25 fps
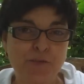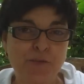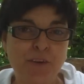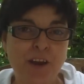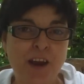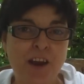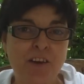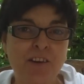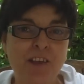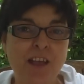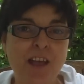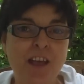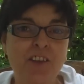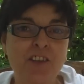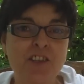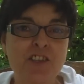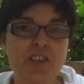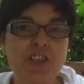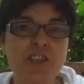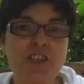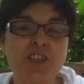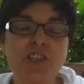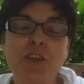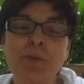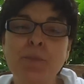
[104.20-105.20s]
of
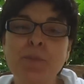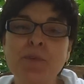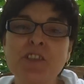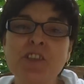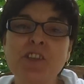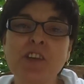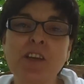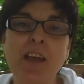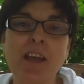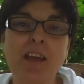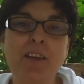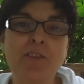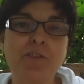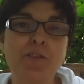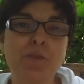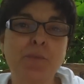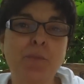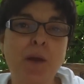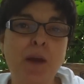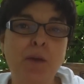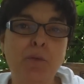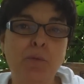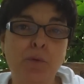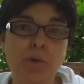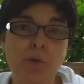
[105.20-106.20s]
cardiology sheepishly entered
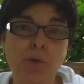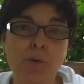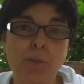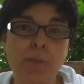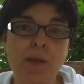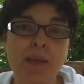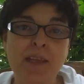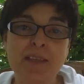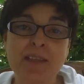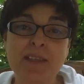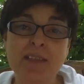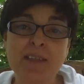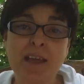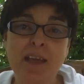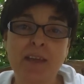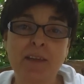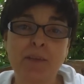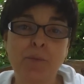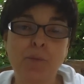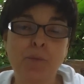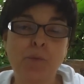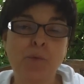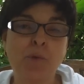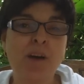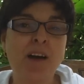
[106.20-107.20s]
my room and said,
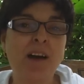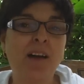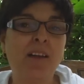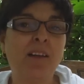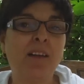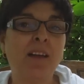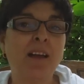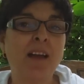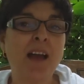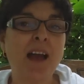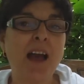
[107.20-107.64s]
"Well,